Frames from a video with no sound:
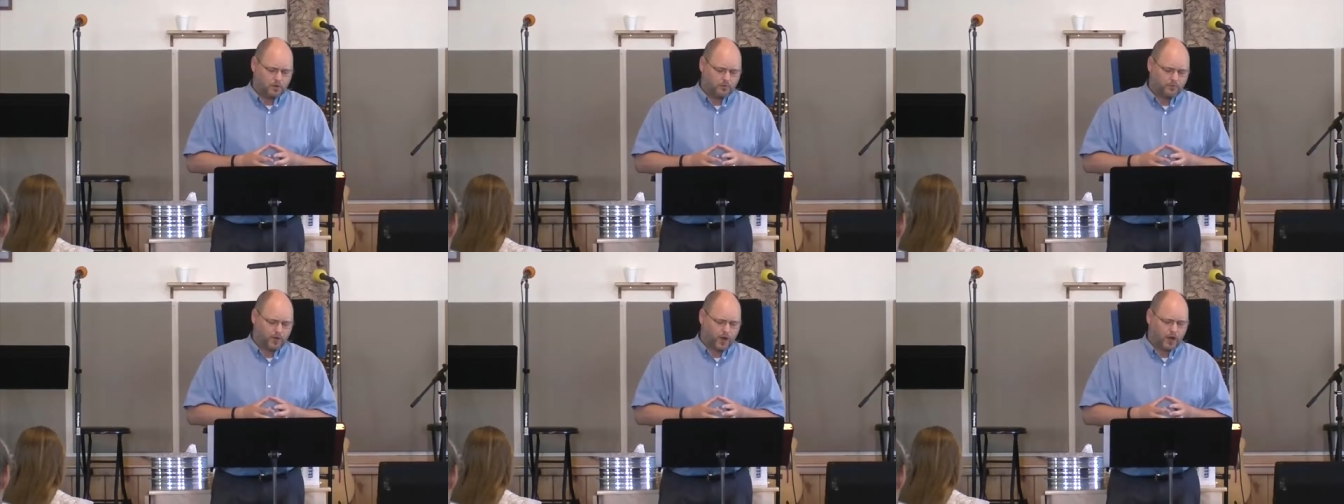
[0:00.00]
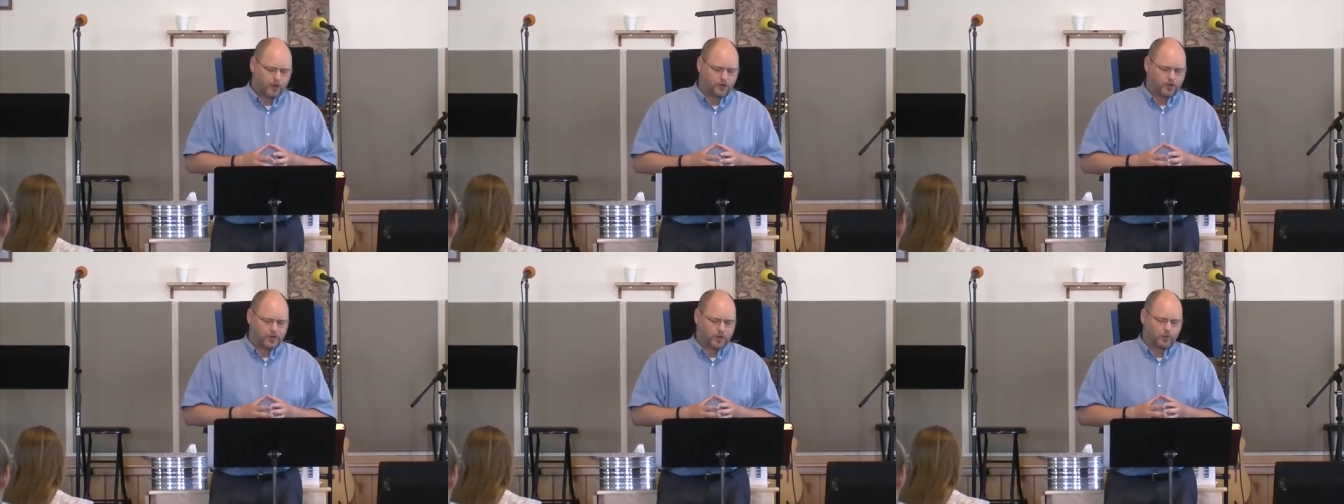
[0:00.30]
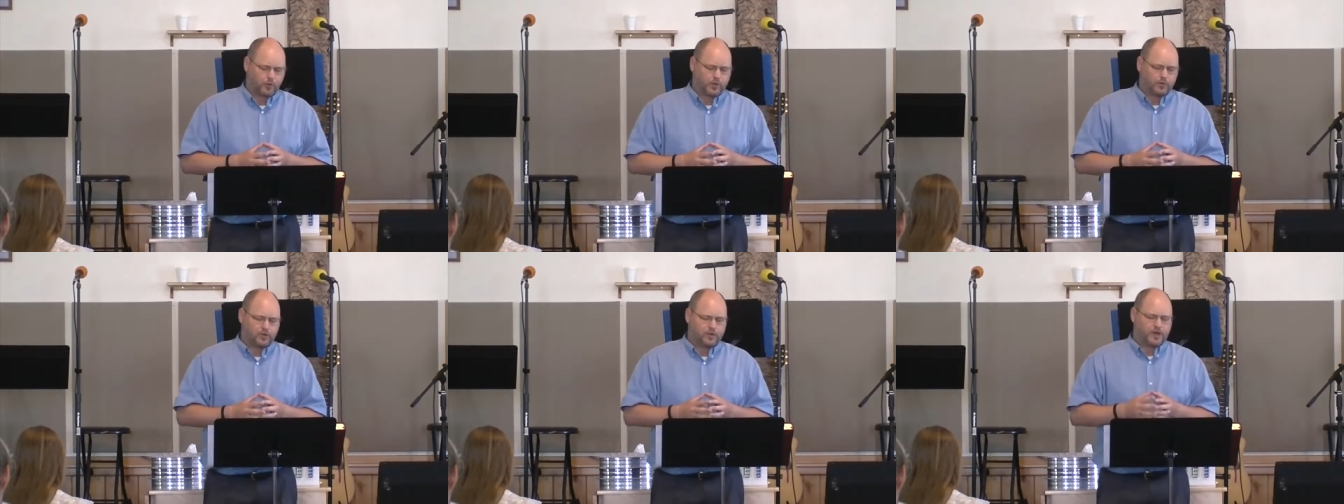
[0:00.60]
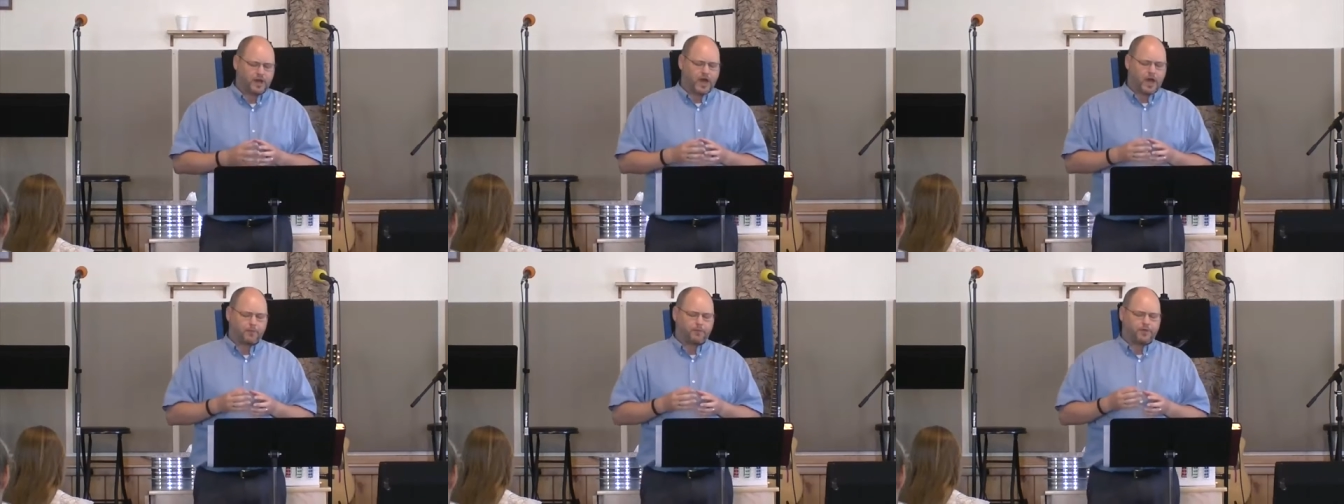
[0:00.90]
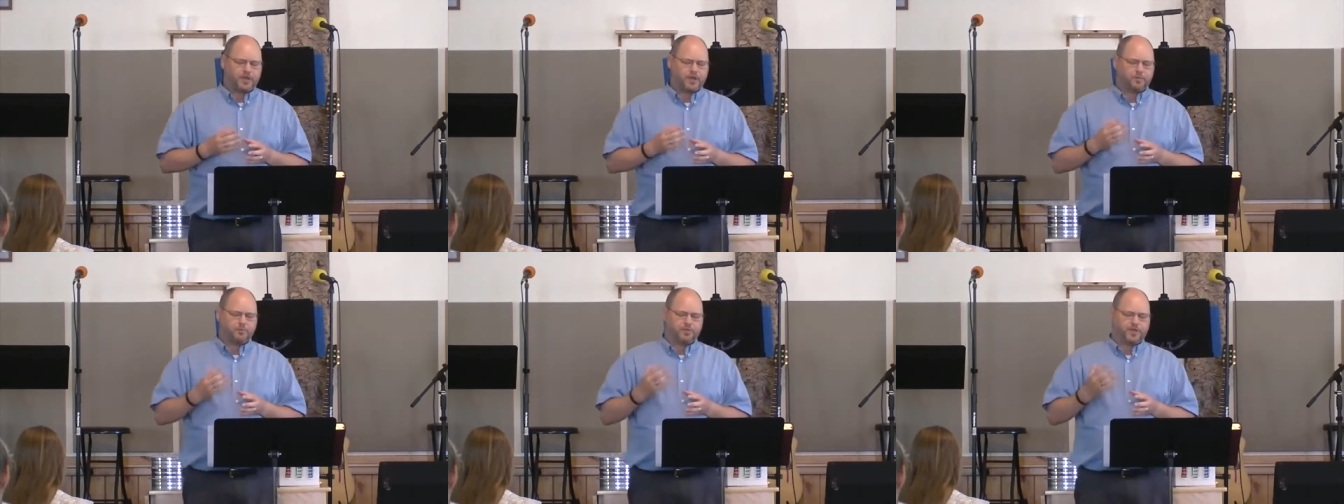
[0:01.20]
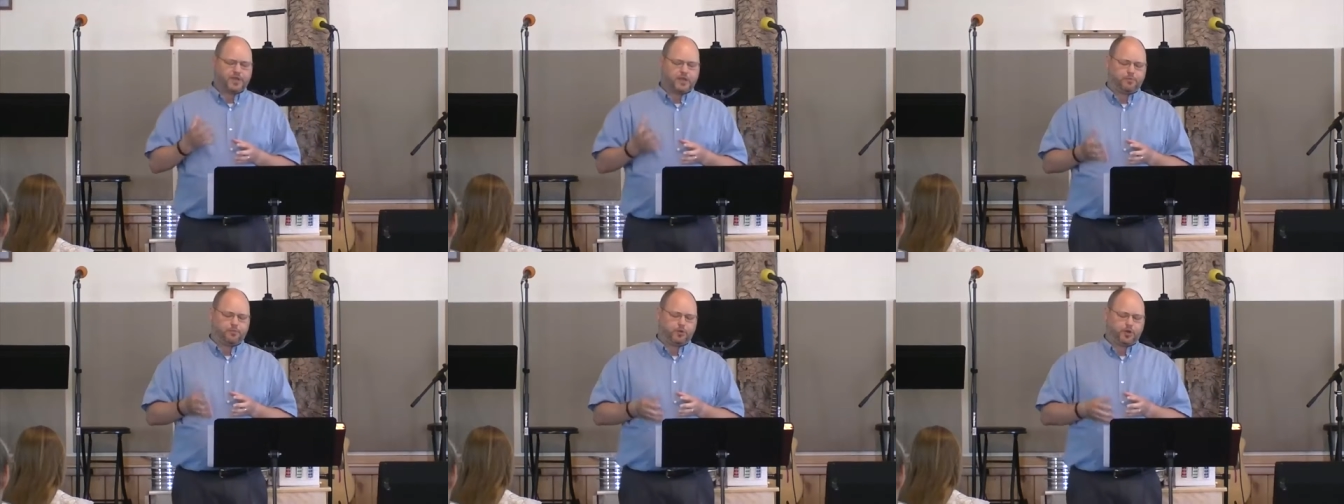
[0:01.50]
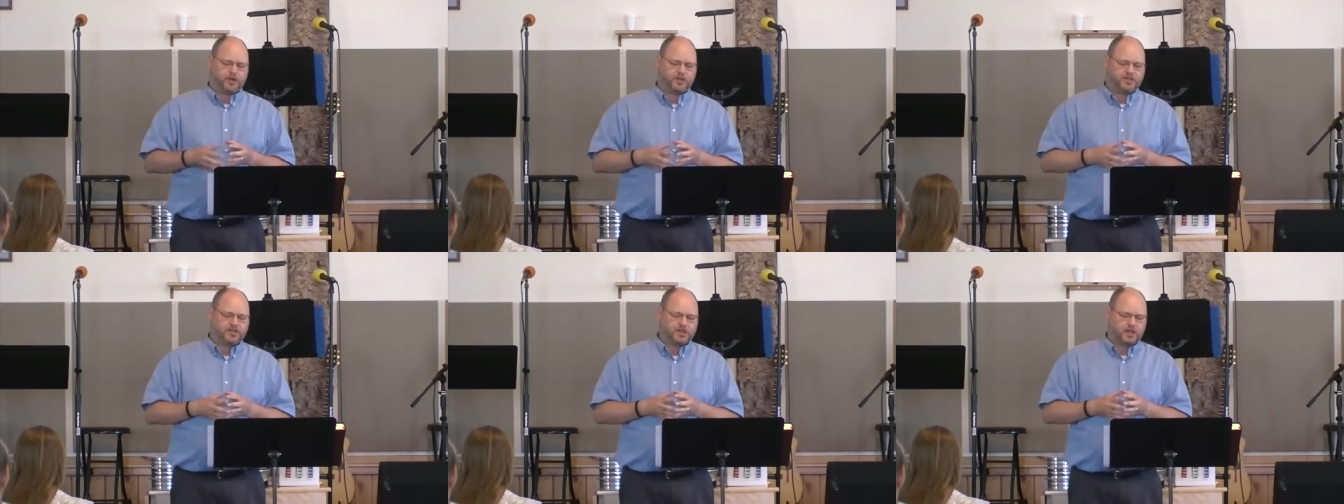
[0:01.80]
Father, that we would not be a
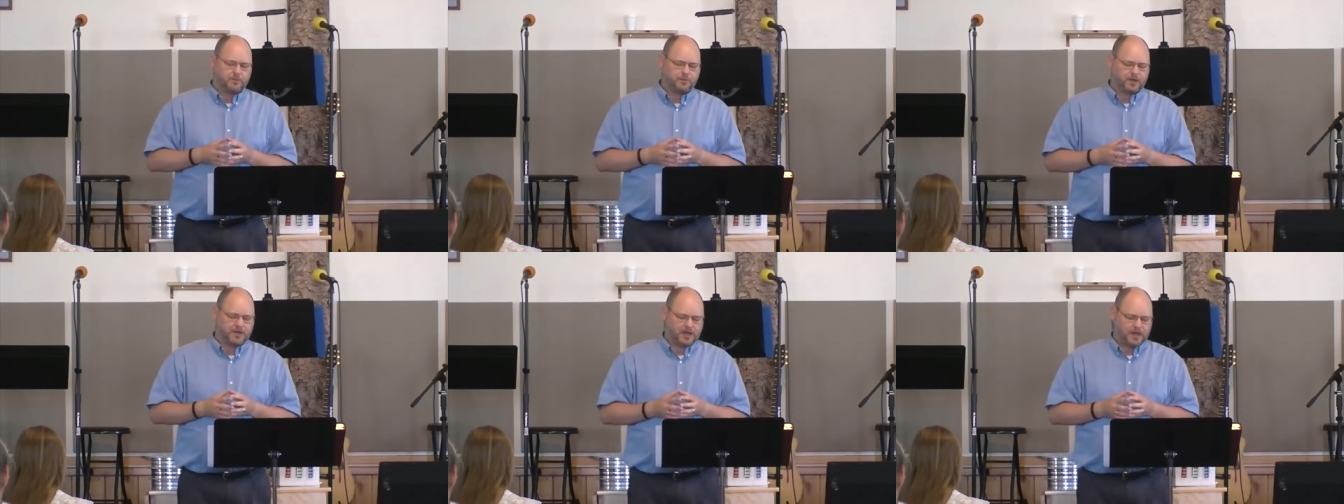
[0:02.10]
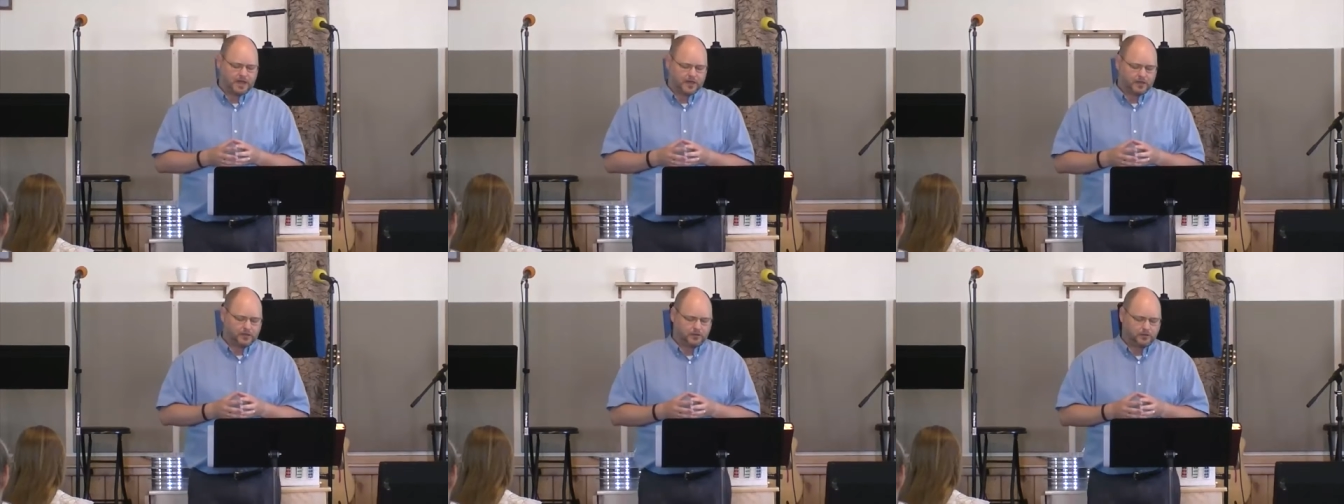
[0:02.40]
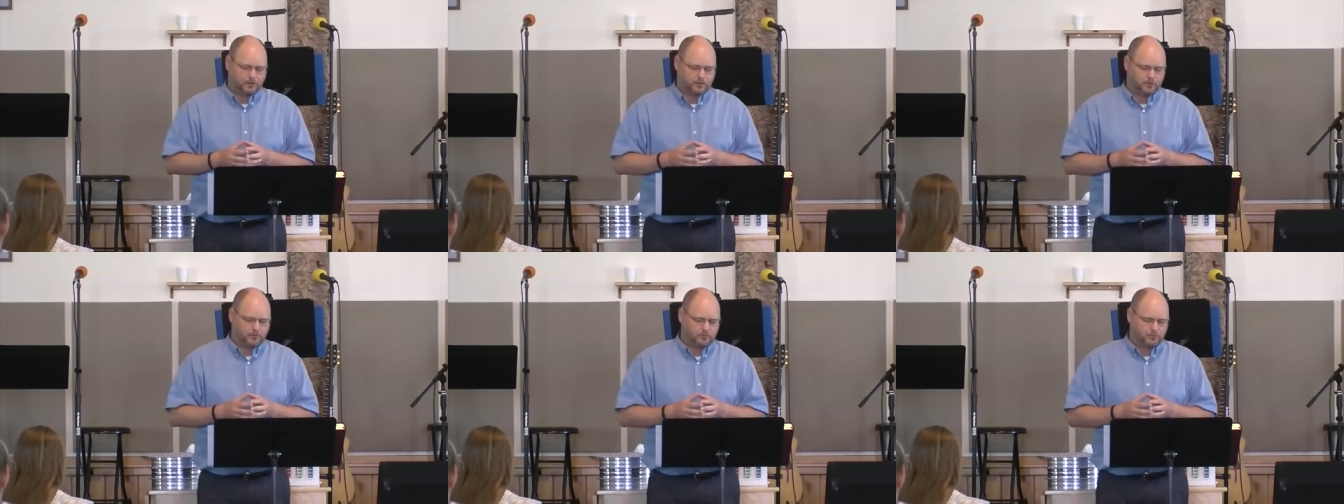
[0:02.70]
people intimidated